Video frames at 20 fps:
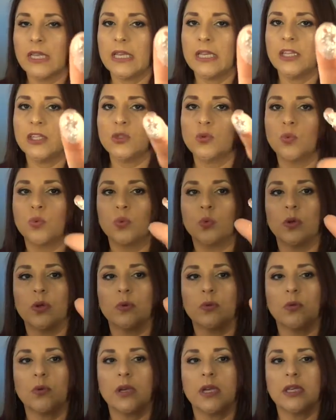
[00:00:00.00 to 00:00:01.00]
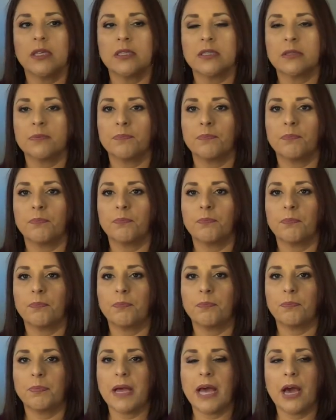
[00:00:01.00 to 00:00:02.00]
is
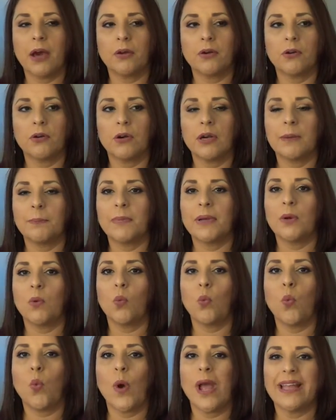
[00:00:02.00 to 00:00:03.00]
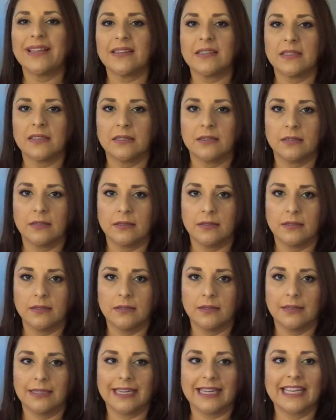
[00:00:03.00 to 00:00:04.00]
powder but wet.
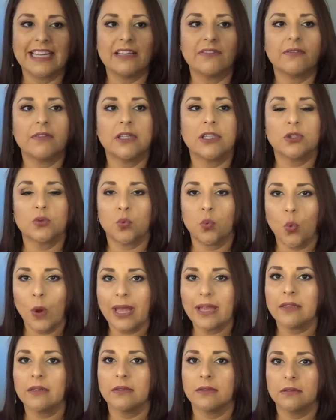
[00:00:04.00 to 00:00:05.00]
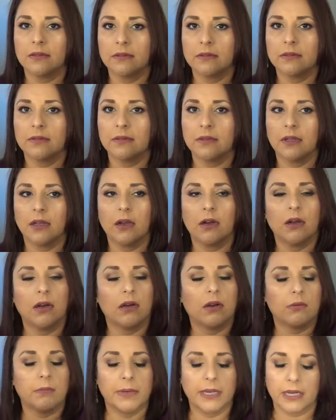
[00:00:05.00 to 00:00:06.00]
Like it's wet.
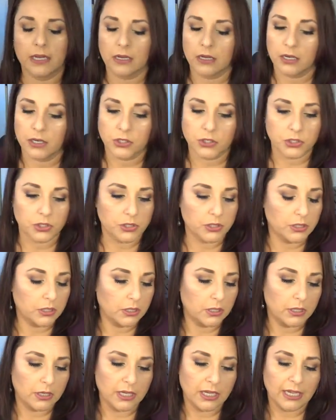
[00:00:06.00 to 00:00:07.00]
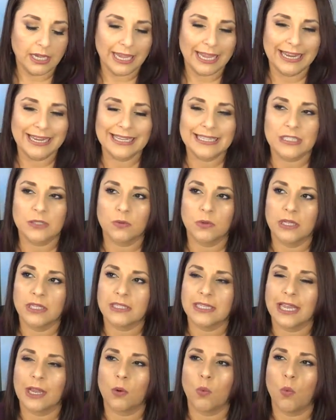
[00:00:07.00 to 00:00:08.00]
Oh my gosh. And
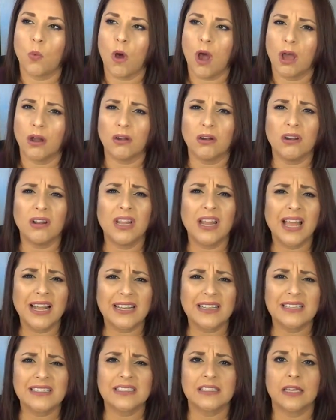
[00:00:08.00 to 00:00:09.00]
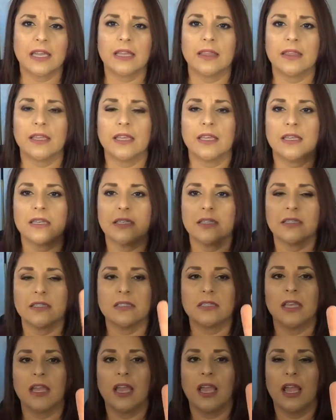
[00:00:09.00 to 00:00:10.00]
it's like Water Lux, I think it
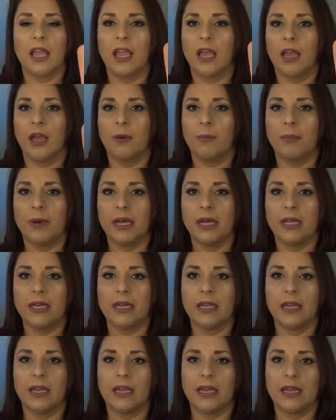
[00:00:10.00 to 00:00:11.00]
is, but